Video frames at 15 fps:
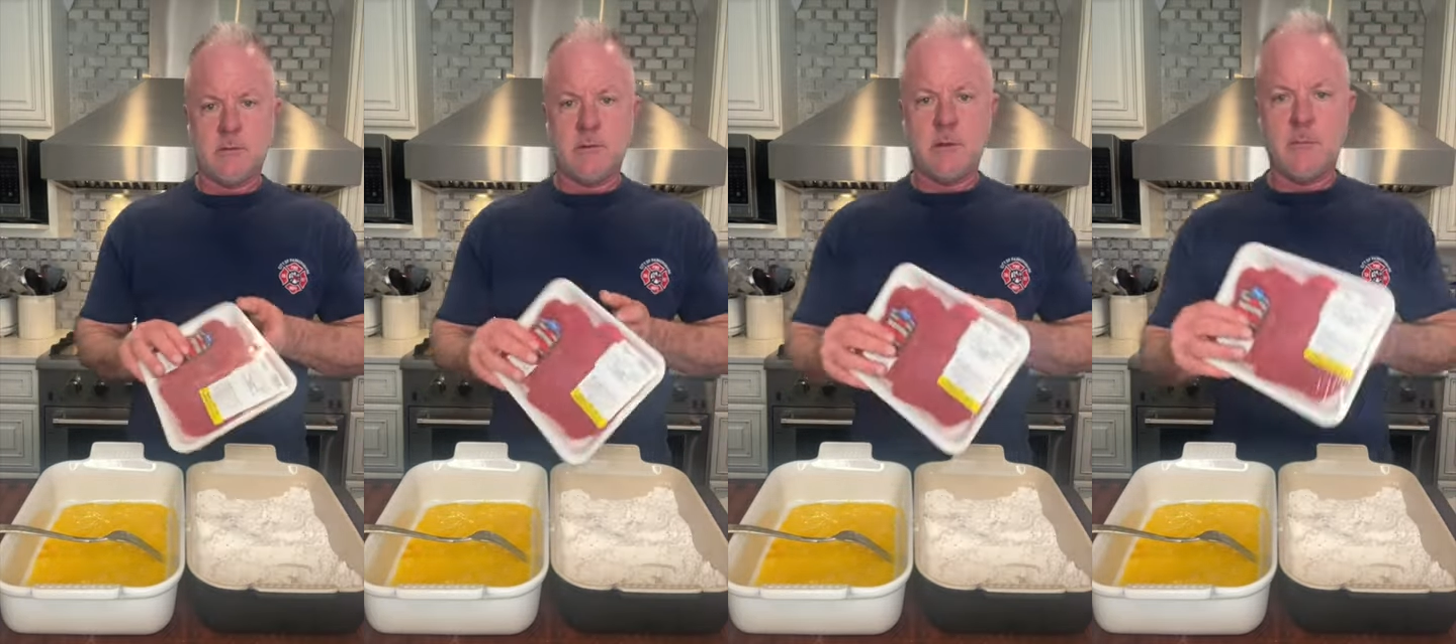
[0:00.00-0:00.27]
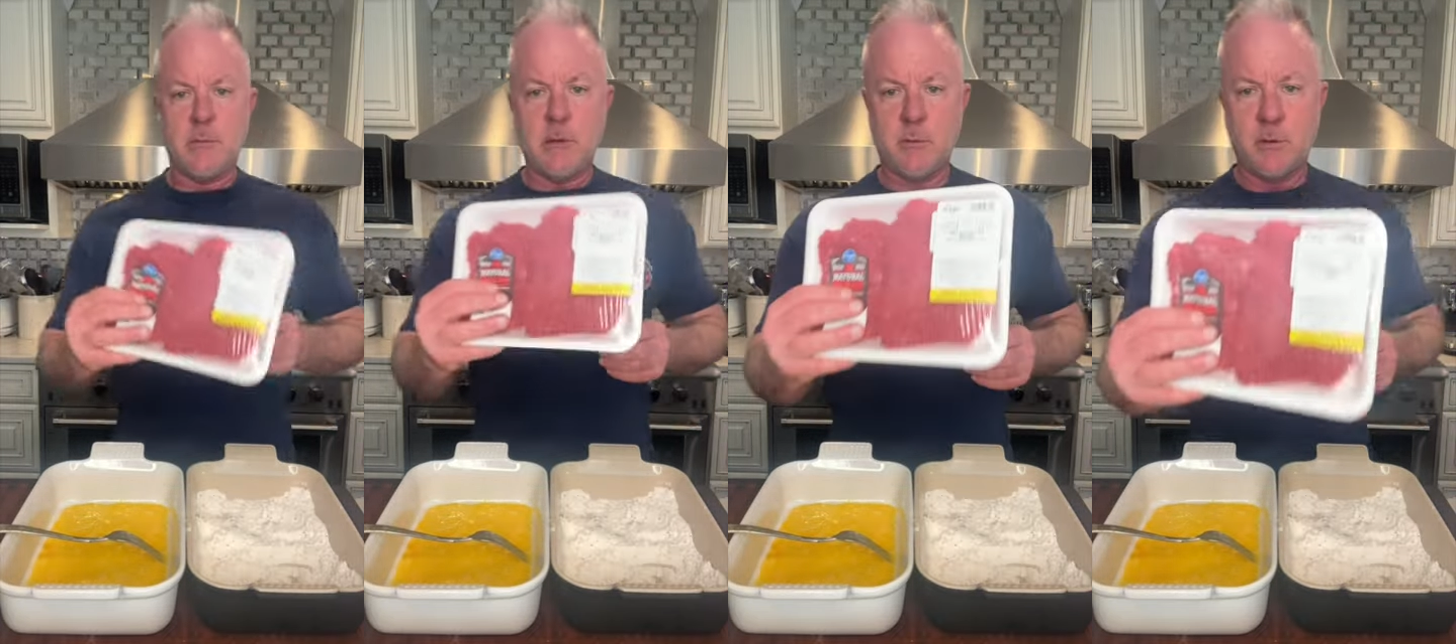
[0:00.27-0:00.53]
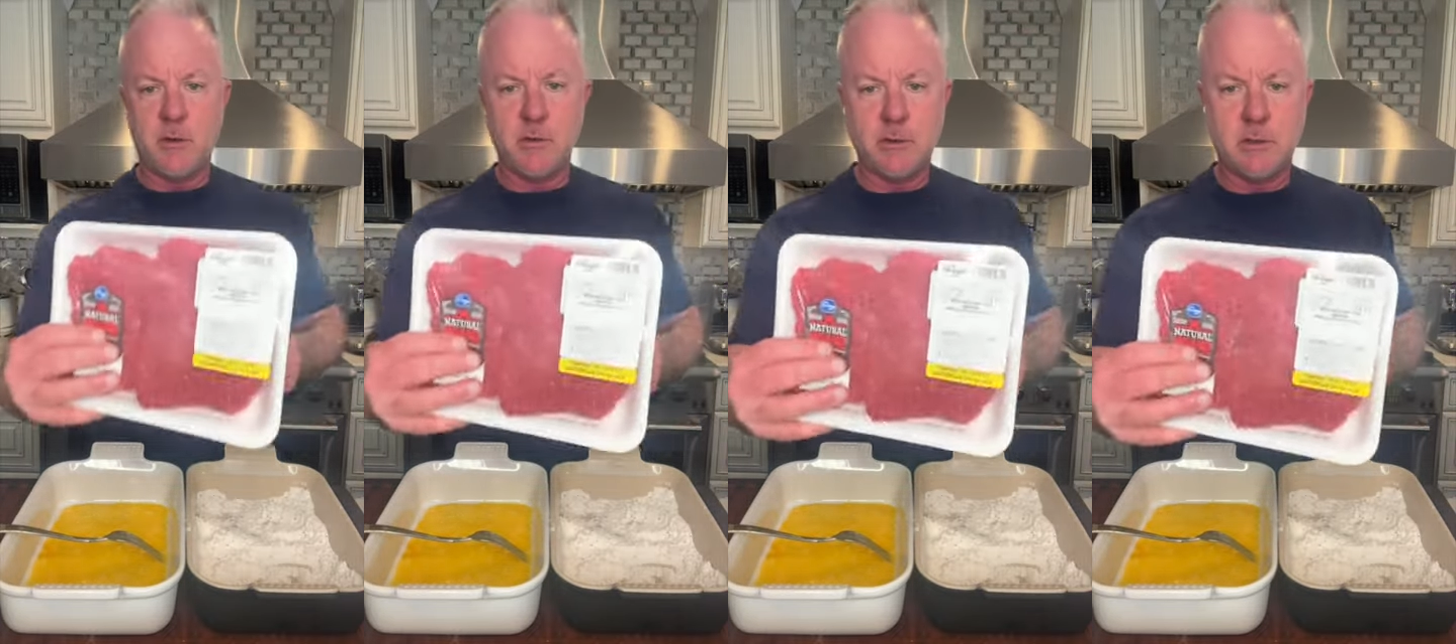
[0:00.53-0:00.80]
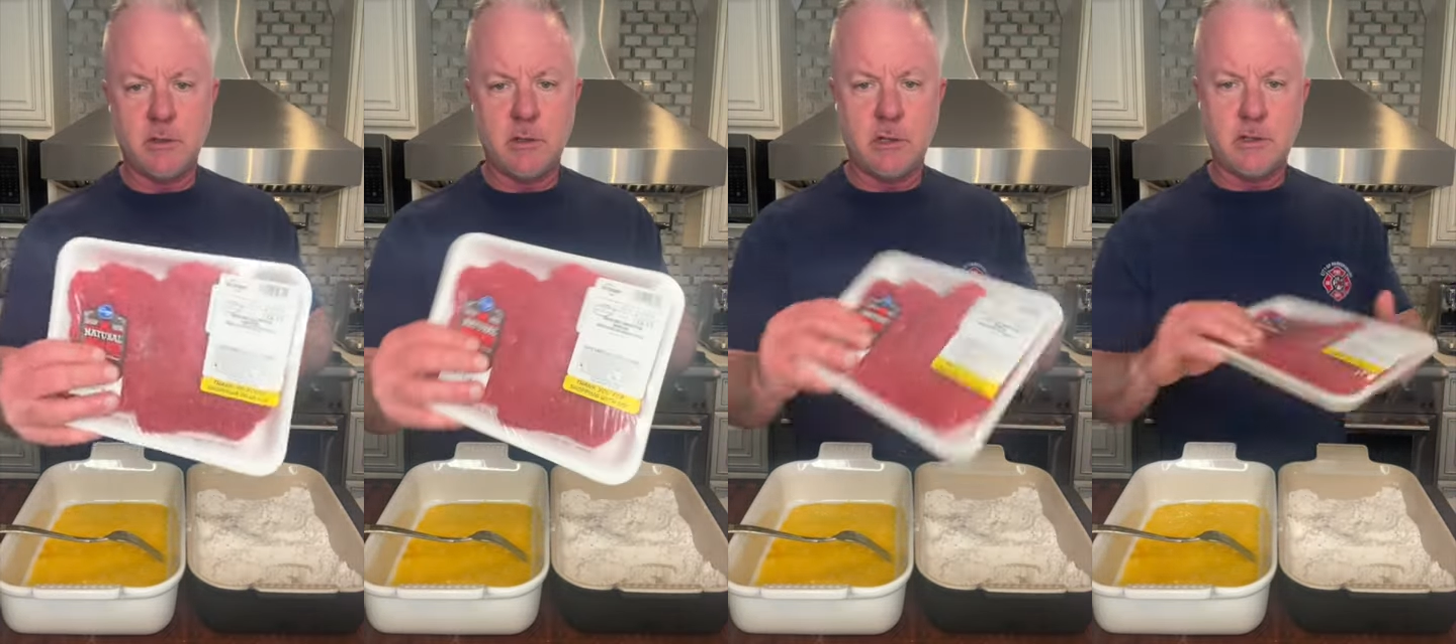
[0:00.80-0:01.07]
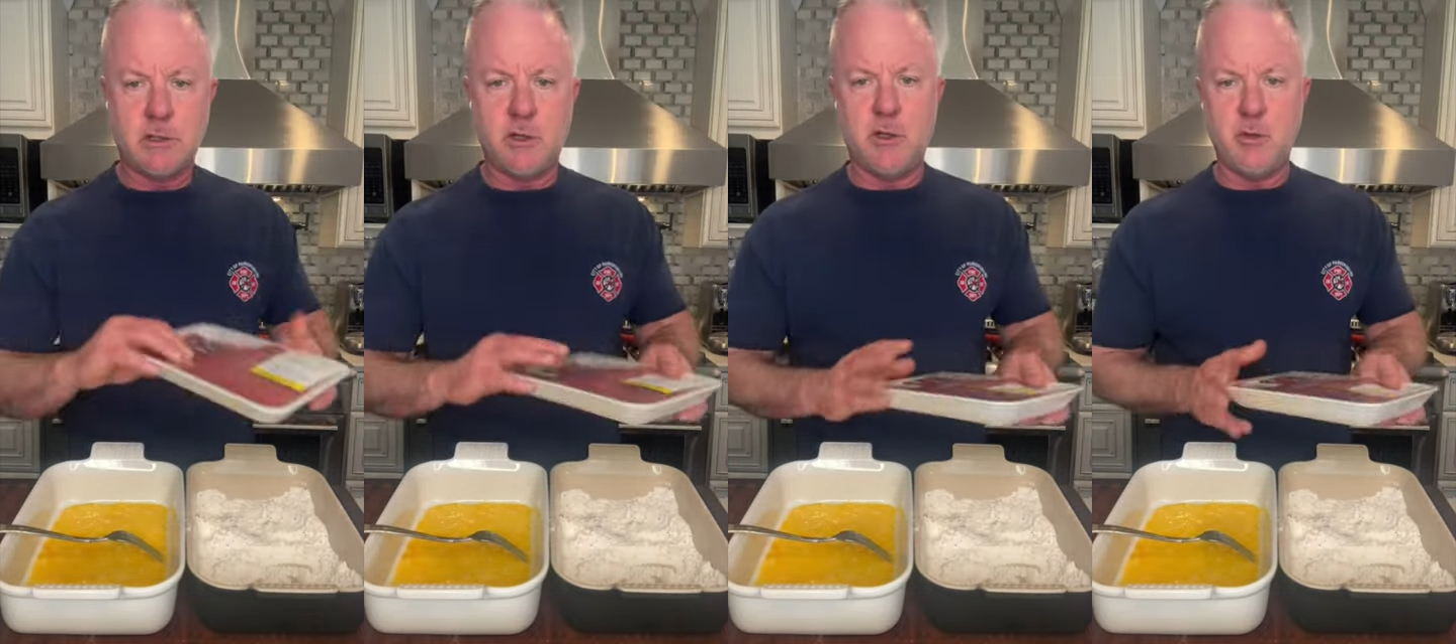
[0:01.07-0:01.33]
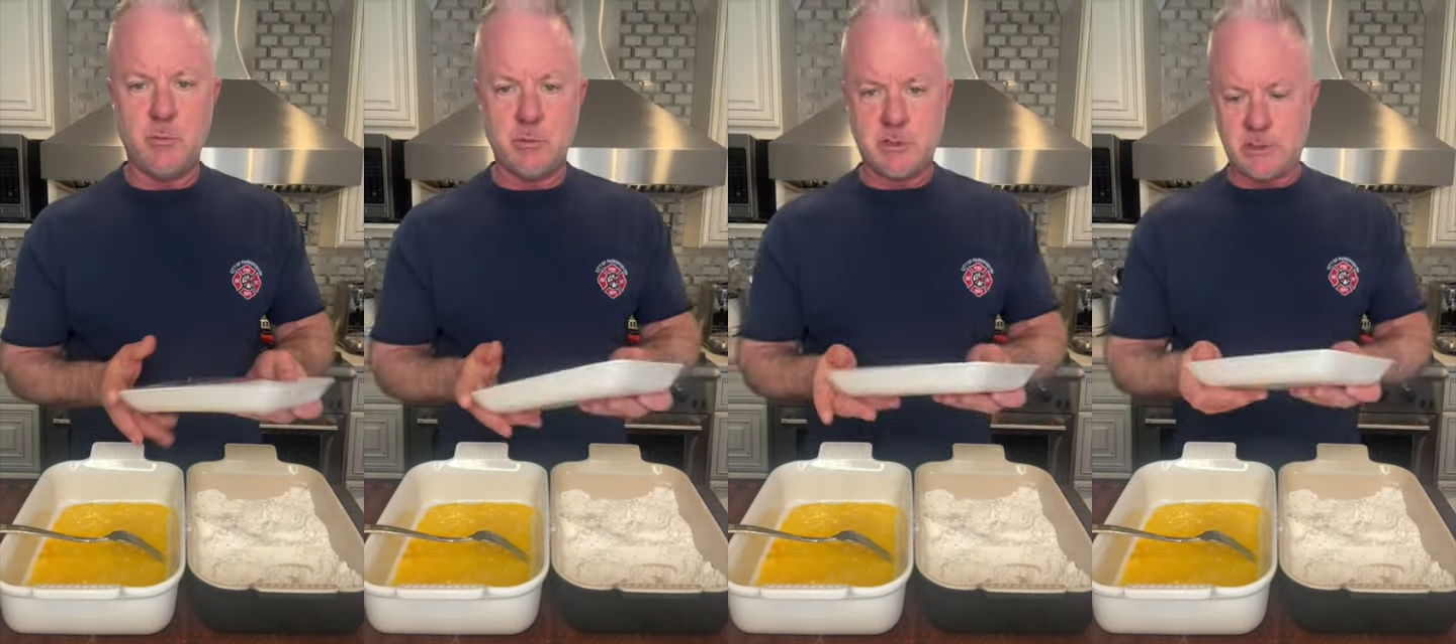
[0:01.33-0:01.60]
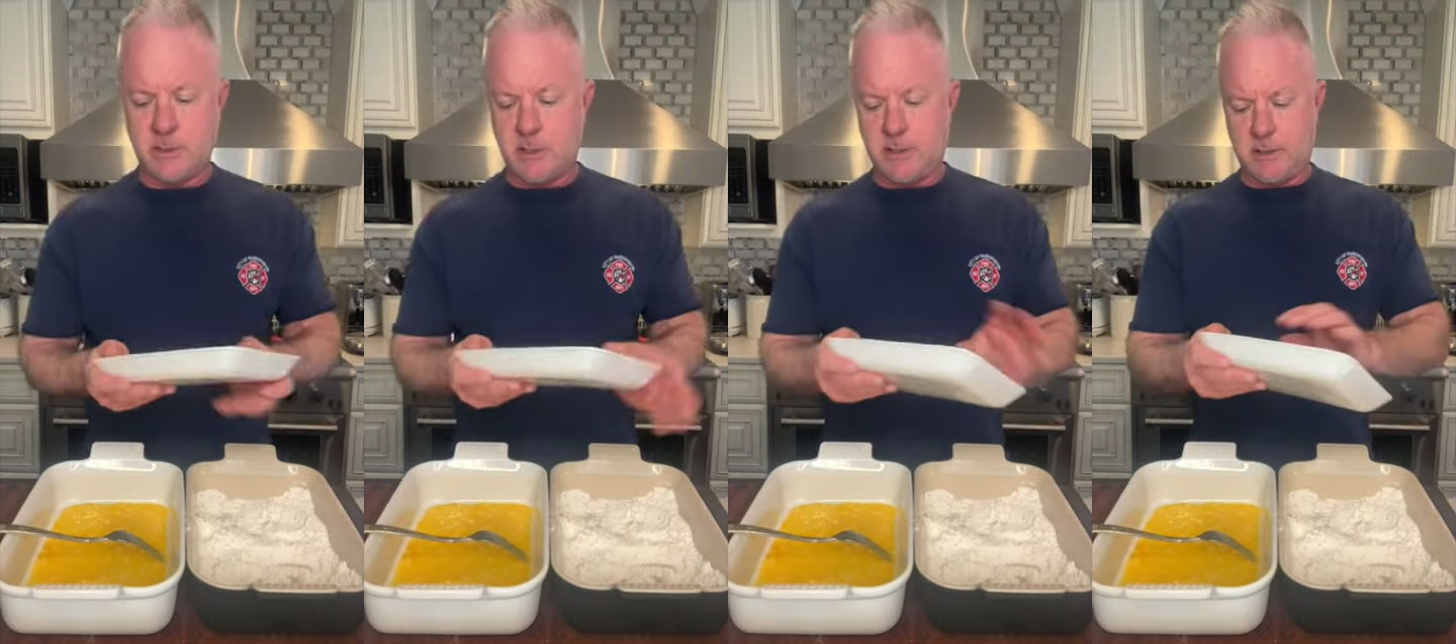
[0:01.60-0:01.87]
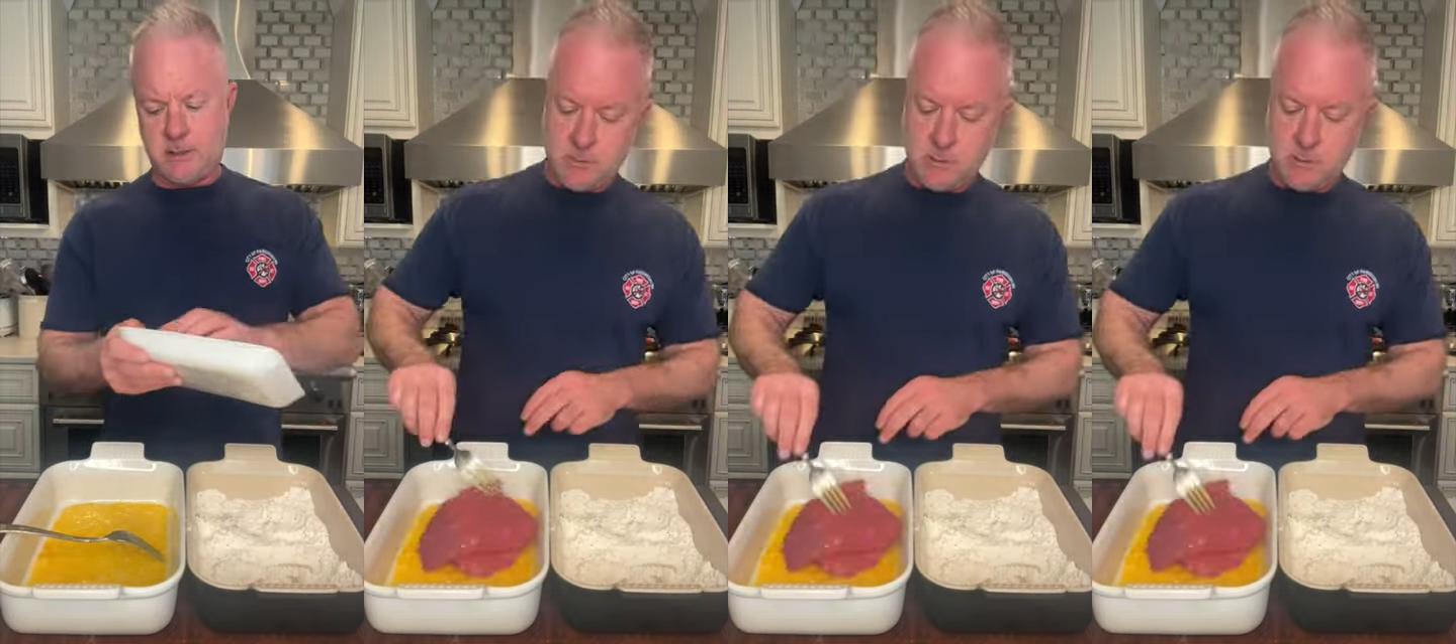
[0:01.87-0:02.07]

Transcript: The meat we're using is cube steak.